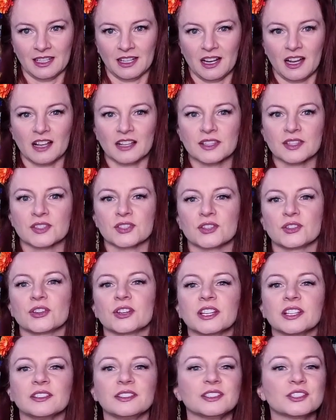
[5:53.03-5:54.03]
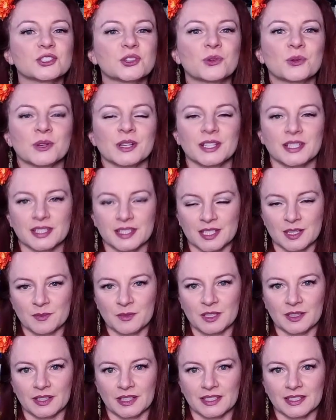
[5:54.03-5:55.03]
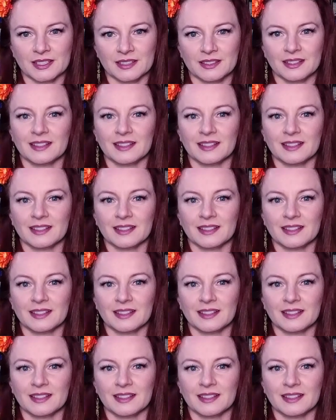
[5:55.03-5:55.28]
a circulatory stimulant.